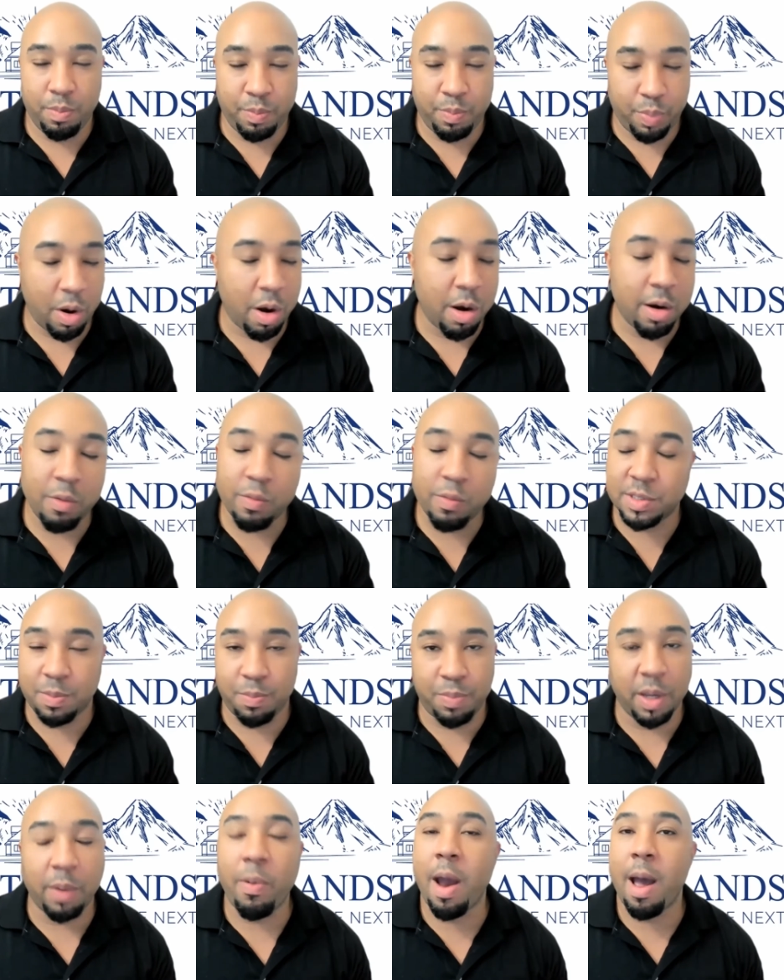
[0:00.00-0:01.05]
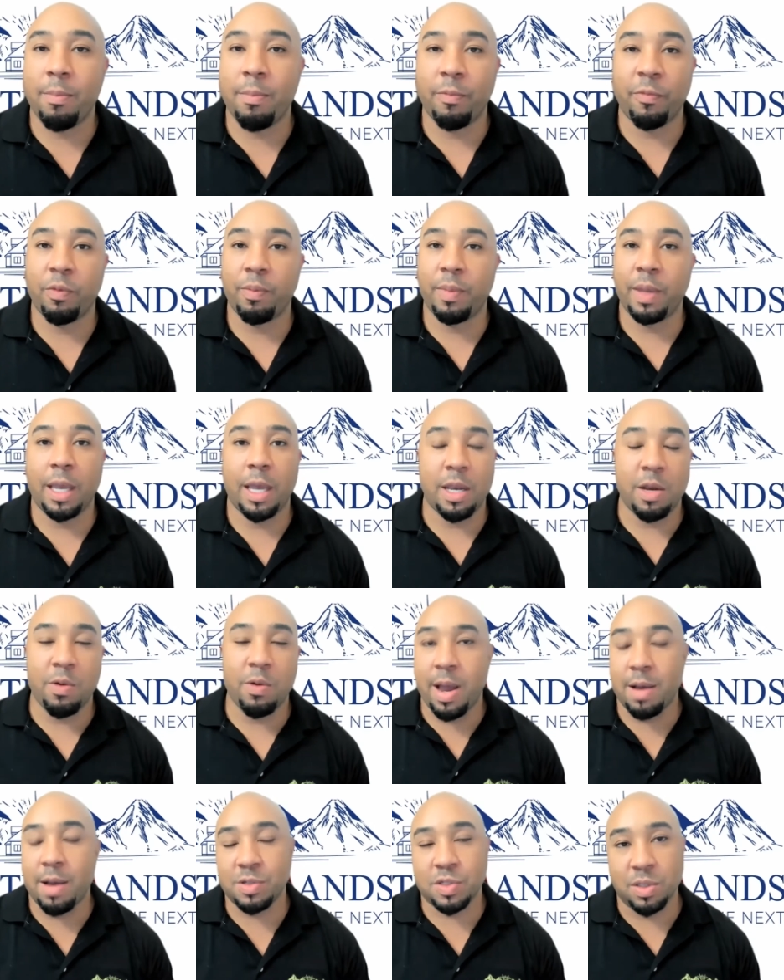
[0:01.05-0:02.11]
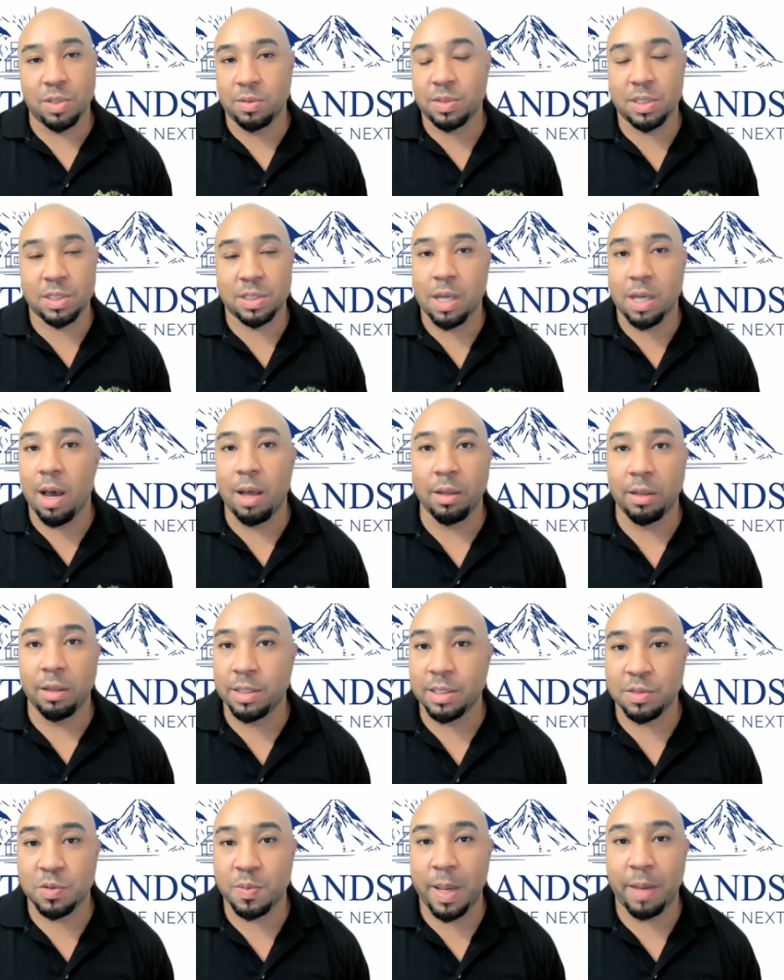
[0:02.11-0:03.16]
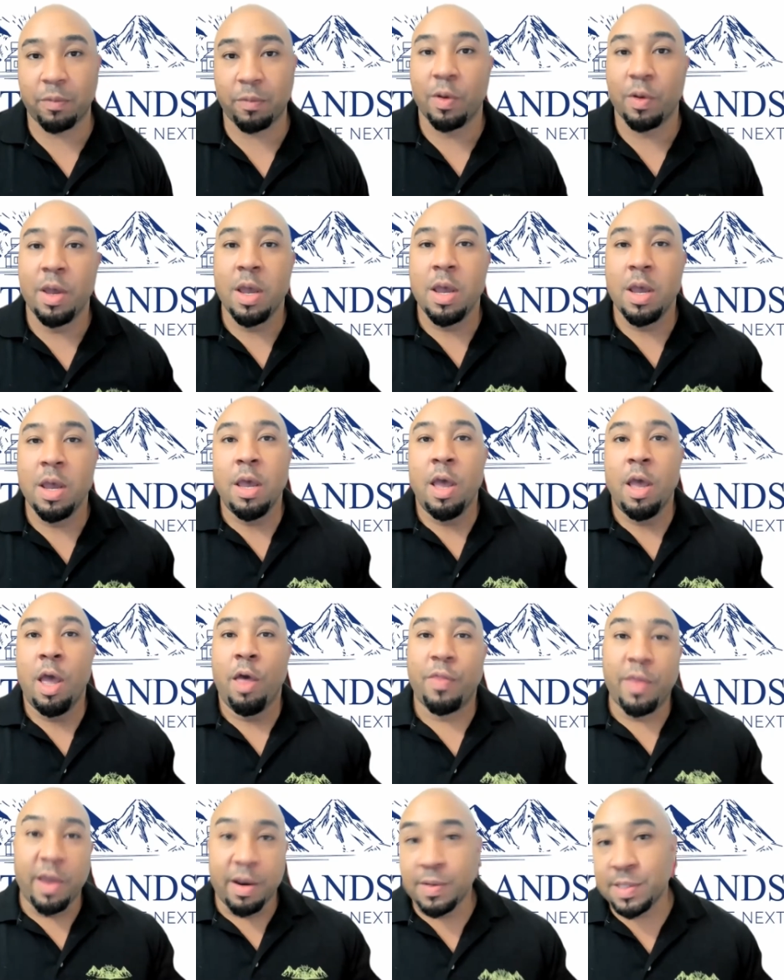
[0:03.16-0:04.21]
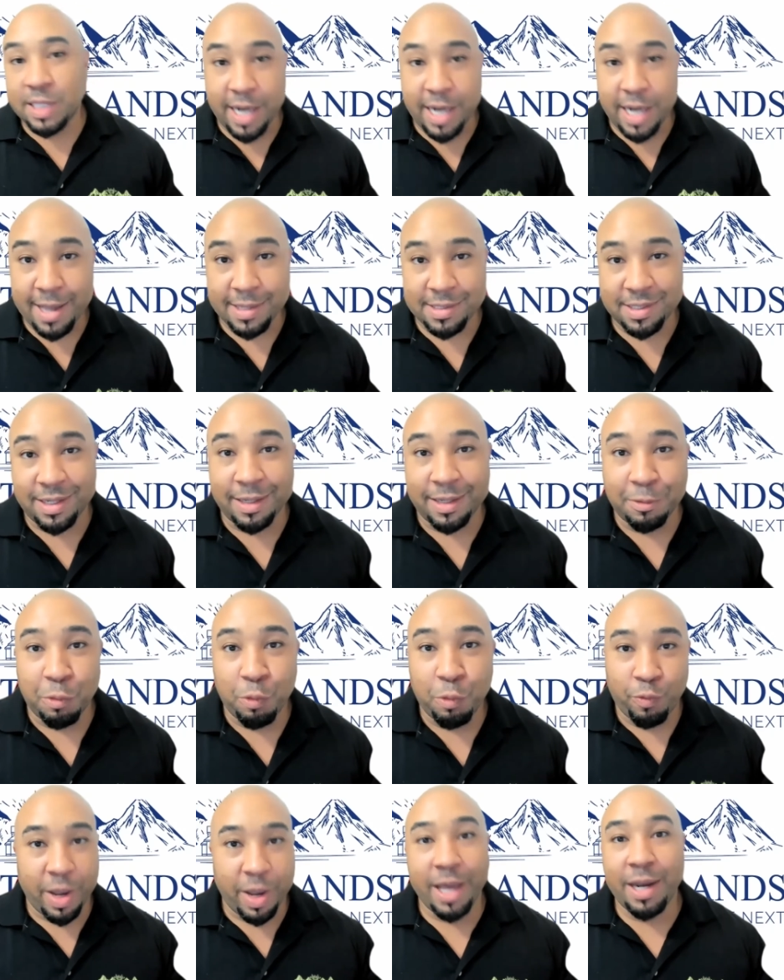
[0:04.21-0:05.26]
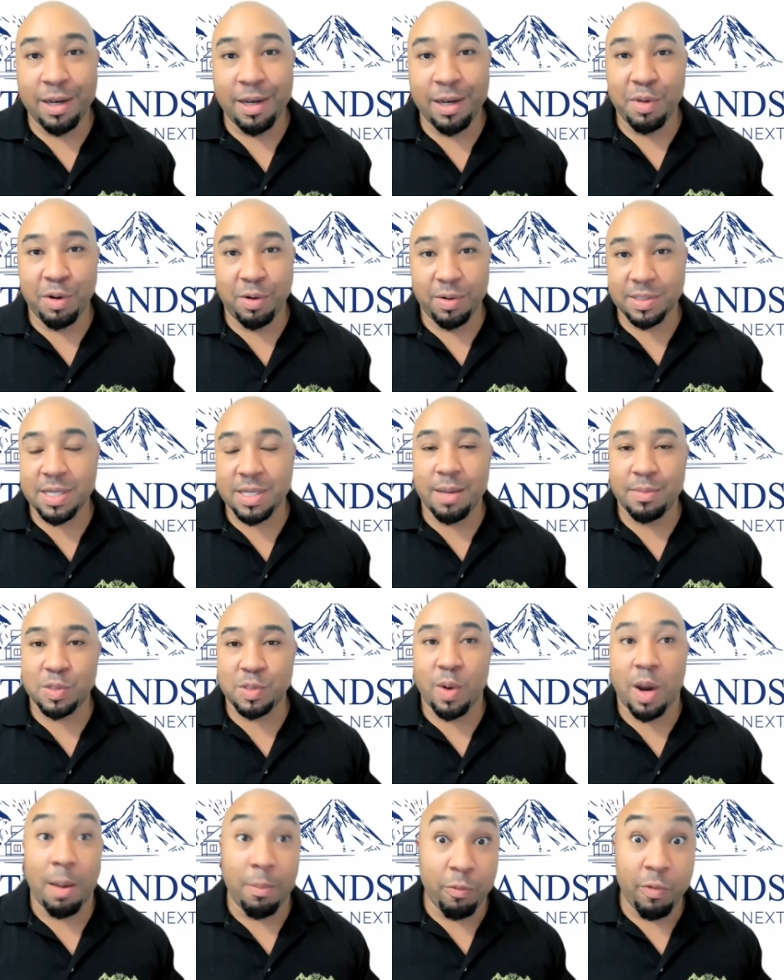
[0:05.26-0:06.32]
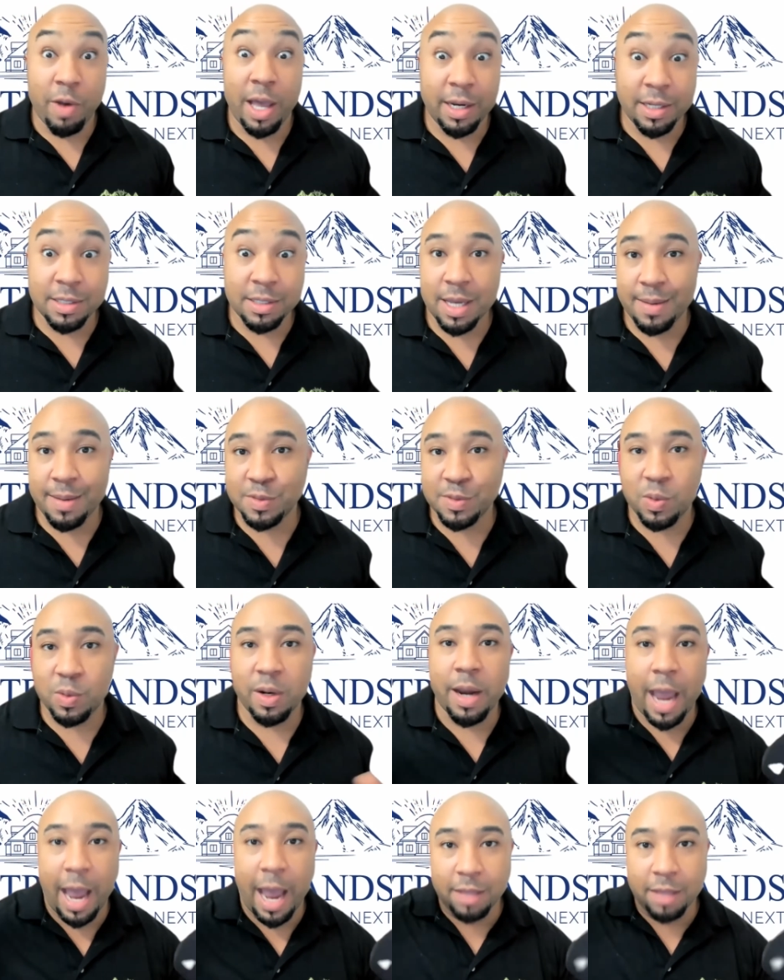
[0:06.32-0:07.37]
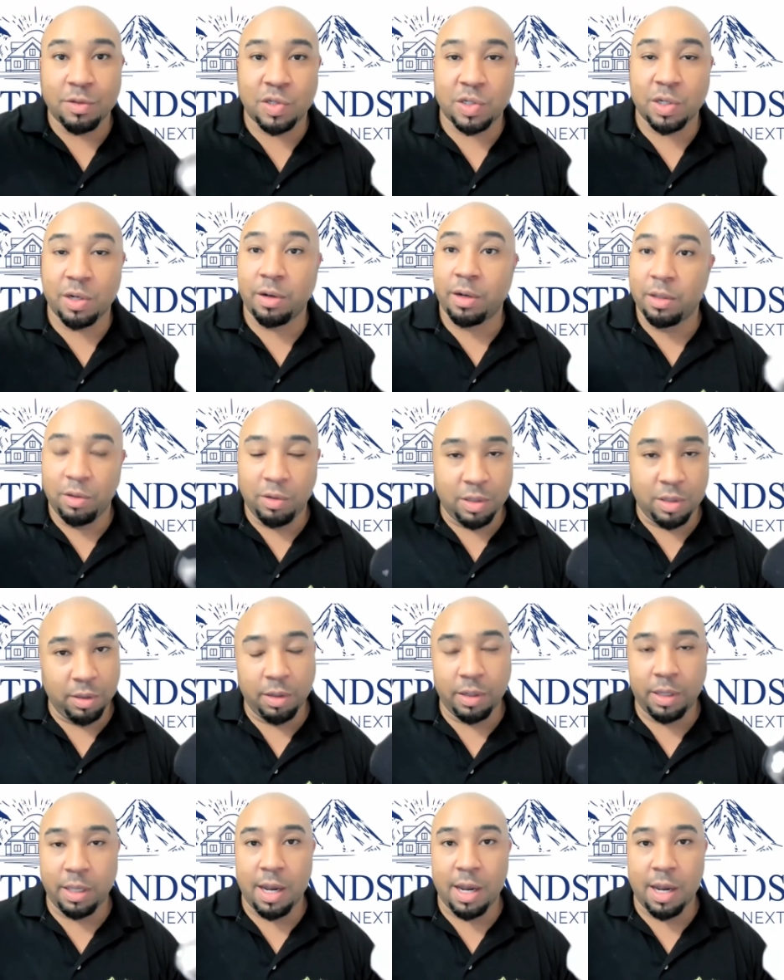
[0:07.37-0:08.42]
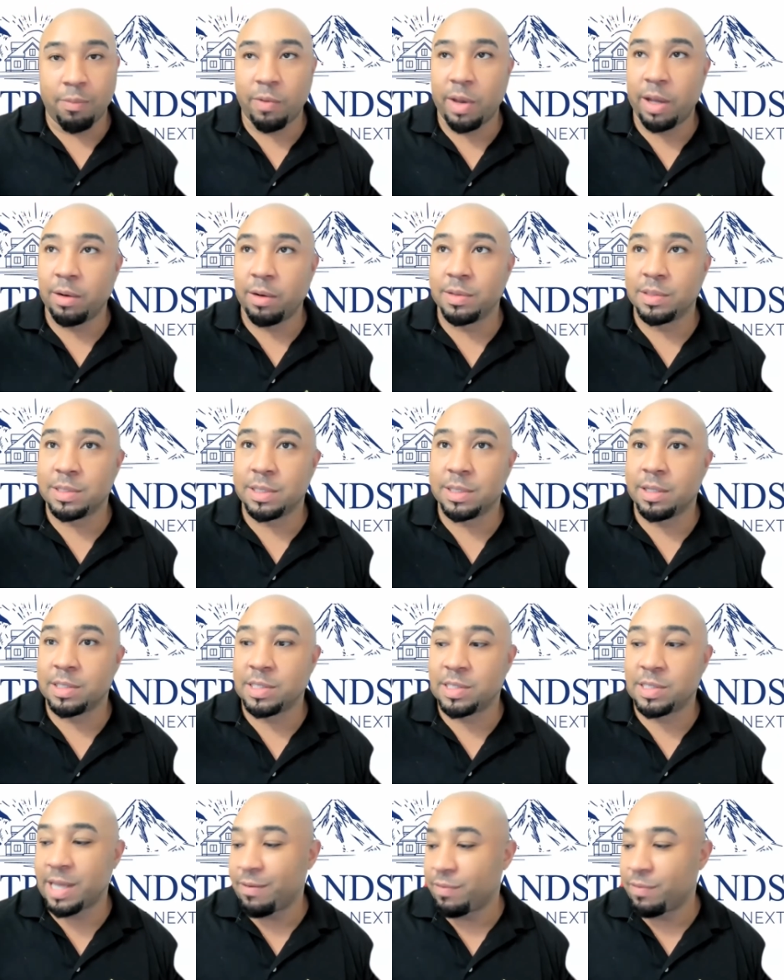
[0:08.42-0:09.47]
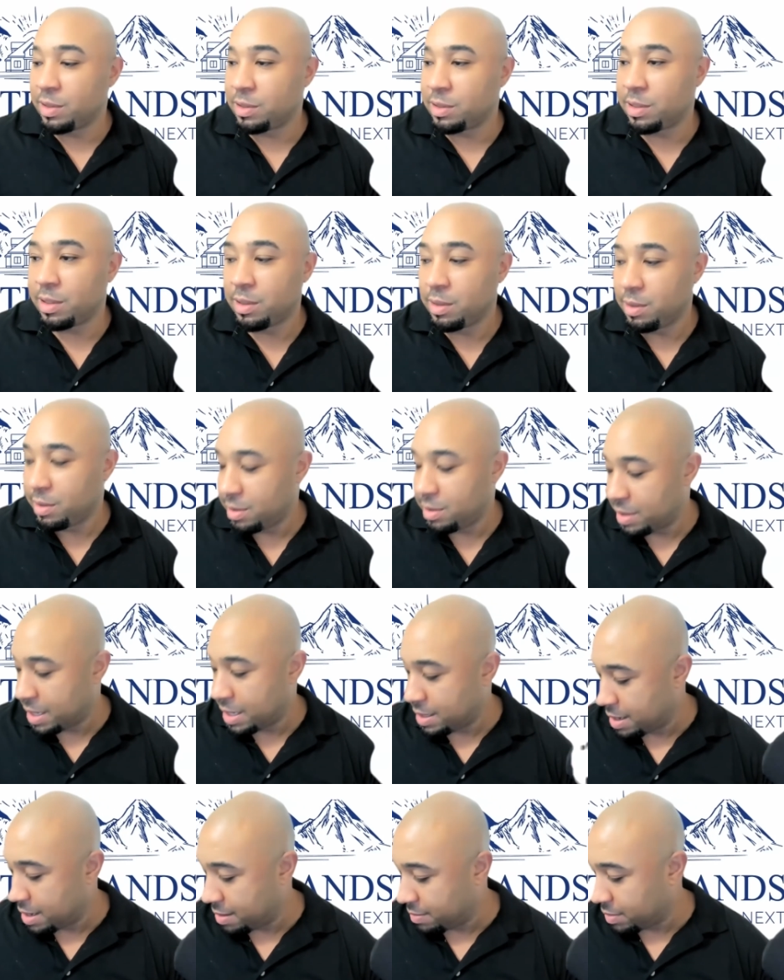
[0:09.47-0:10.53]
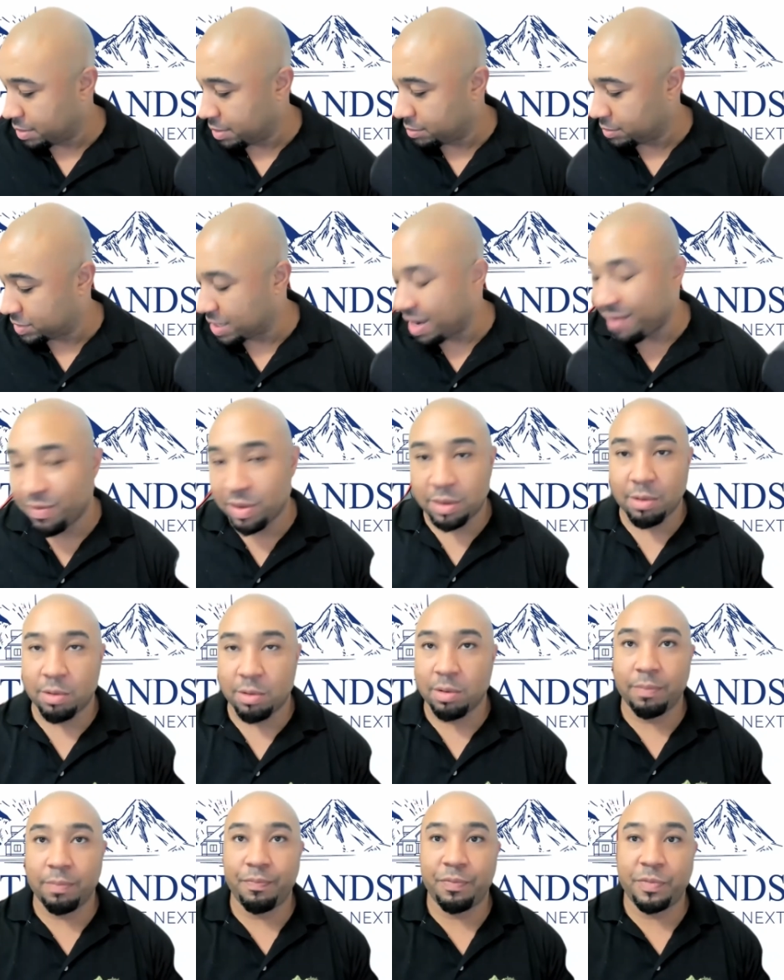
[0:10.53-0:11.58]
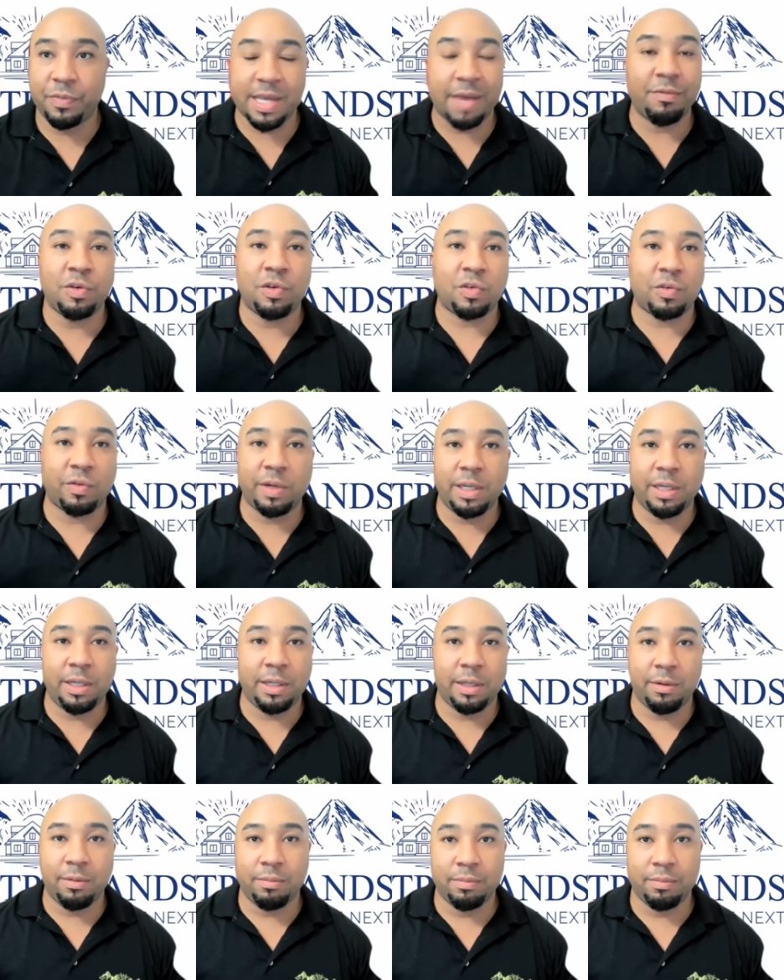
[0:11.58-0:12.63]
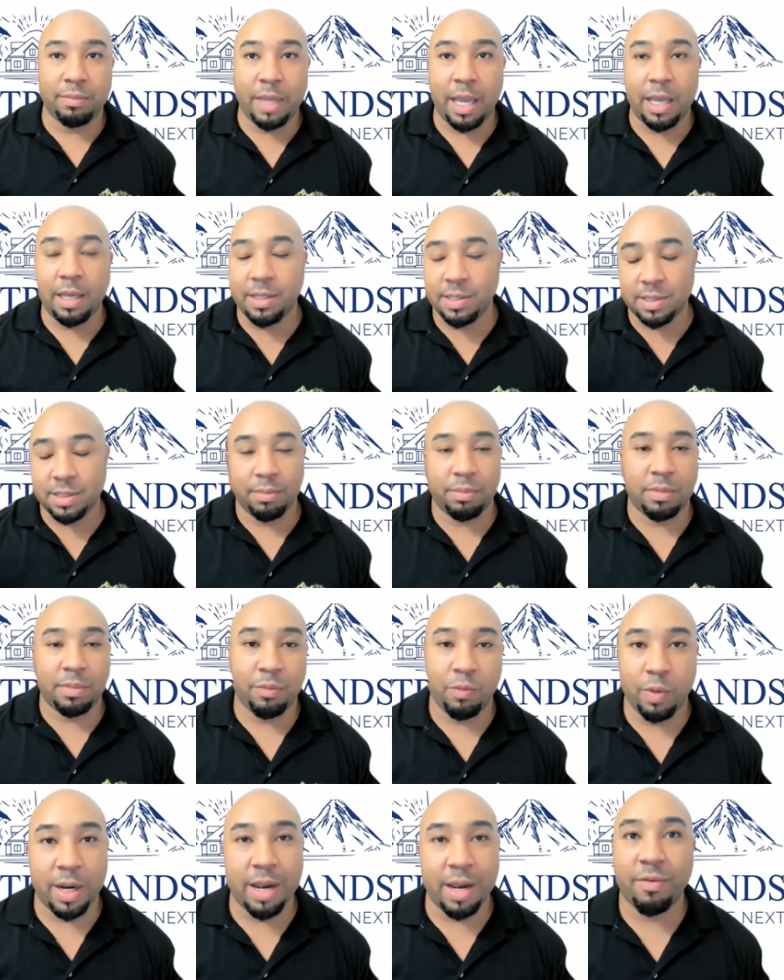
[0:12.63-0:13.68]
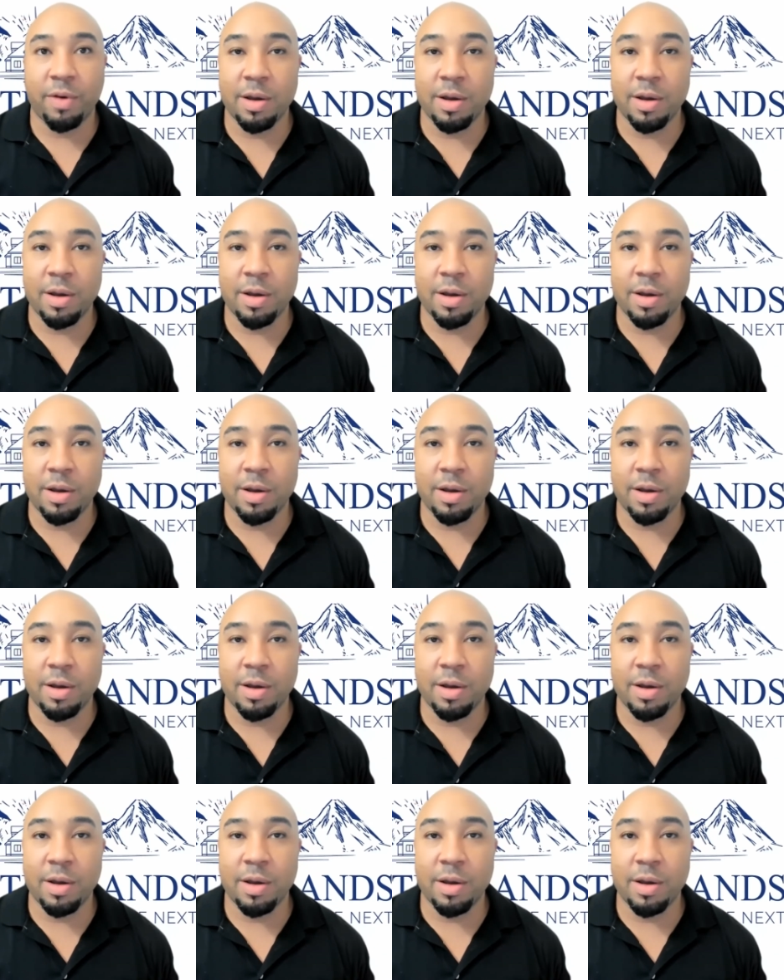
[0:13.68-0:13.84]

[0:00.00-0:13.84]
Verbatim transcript: part was a big problem for me. And the way I was treated was just utterly disrespectful. There was an accident right in the middle of Times Square. I'm right in Times Square at the Sheraton. You can look it up right on uh, Seventh uh, and, and Seventh or Seventh Street and 80 something, whatever